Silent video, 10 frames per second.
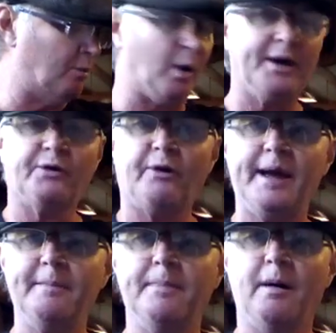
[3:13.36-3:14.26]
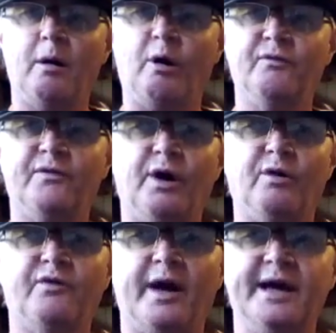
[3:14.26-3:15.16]
1 gram of
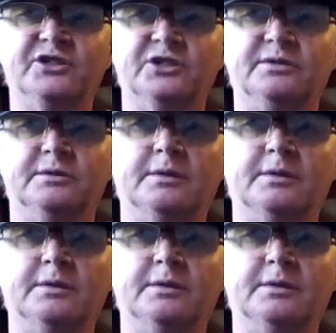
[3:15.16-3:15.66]
alpha acid